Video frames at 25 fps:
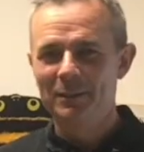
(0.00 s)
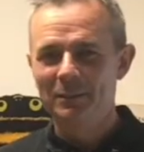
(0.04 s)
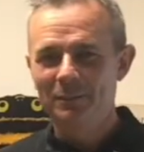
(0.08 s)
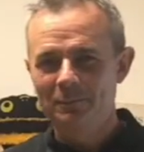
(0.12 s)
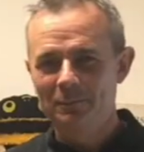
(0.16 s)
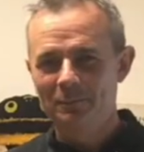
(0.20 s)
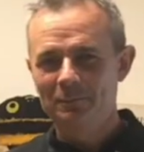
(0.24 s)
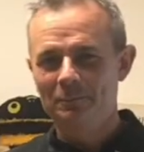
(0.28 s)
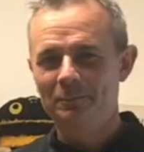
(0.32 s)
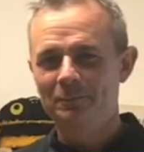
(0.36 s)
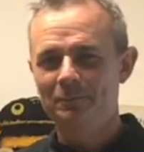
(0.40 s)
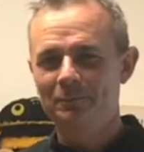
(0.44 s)

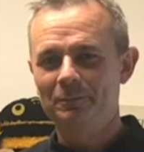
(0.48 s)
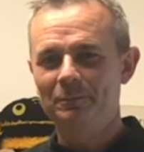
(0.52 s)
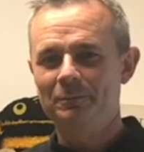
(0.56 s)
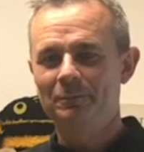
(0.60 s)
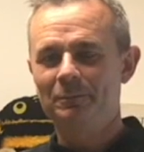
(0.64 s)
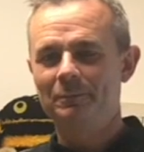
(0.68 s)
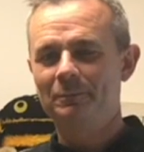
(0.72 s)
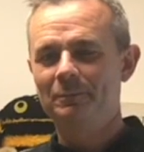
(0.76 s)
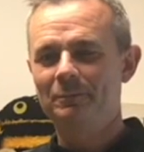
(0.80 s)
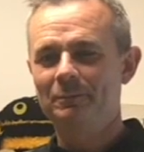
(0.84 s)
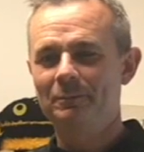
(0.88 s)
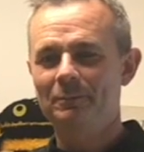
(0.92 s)

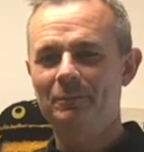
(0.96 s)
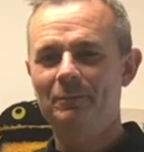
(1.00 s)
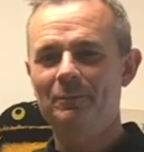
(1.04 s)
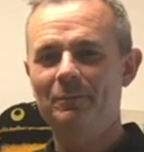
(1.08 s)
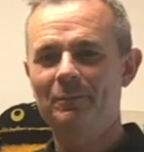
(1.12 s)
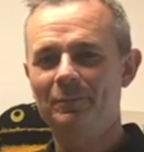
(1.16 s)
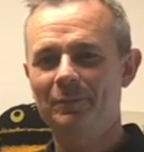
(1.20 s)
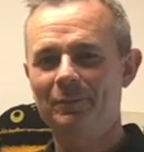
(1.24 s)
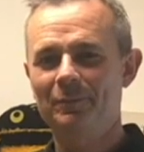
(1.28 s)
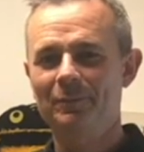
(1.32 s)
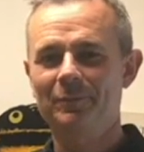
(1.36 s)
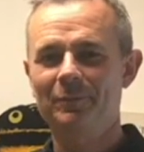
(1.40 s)

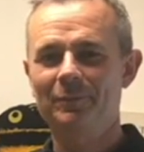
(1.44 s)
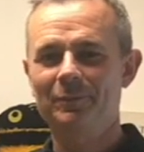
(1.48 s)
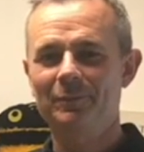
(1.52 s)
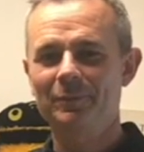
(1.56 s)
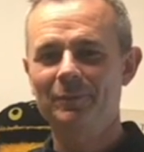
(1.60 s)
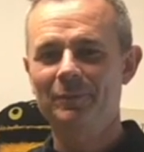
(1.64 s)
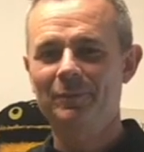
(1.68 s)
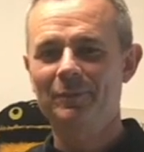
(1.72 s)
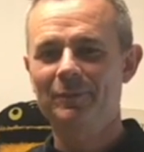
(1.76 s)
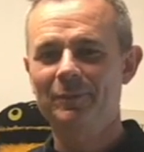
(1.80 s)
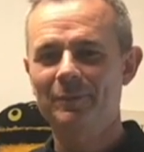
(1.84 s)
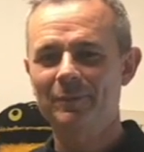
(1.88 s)

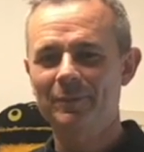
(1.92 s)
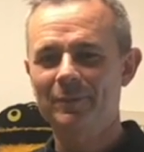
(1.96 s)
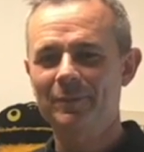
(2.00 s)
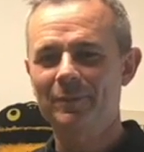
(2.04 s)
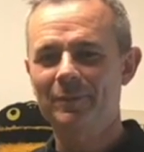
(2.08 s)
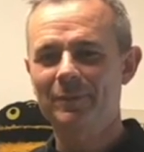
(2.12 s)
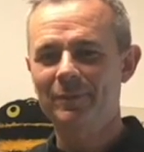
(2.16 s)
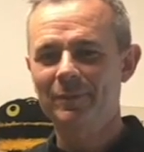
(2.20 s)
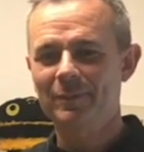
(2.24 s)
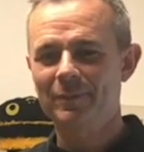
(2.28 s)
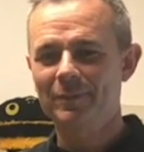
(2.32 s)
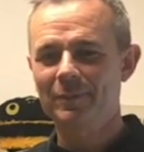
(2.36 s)

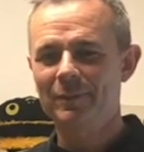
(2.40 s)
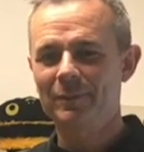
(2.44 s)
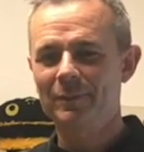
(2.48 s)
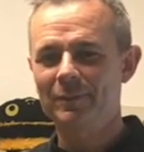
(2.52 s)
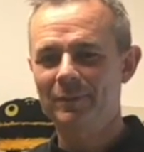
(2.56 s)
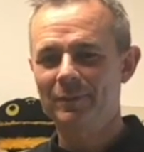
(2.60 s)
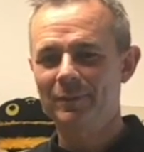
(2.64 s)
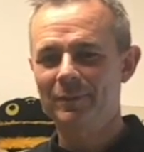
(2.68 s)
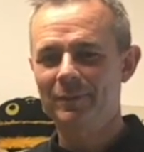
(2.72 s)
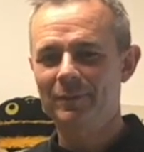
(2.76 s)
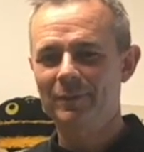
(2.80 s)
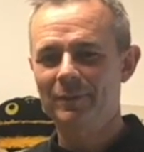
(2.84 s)

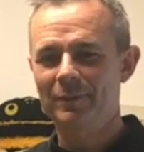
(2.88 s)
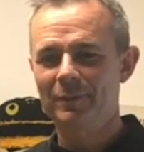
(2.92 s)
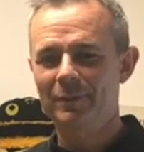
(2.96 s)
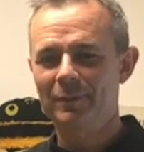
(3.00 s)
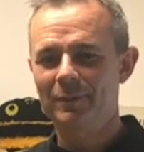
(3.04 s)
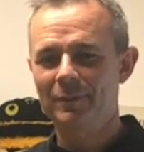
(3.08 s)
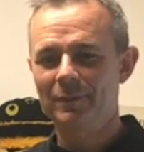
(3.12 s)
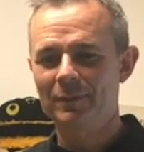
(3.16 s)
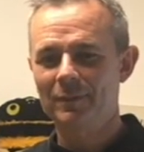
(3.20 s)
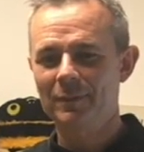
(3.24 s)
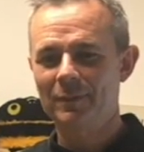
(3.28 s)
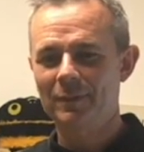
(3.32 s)

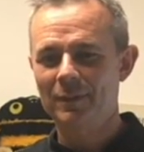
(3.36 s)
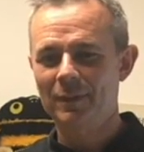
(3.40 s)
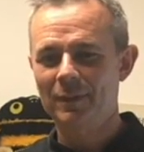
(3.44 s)
The person shown says nothing.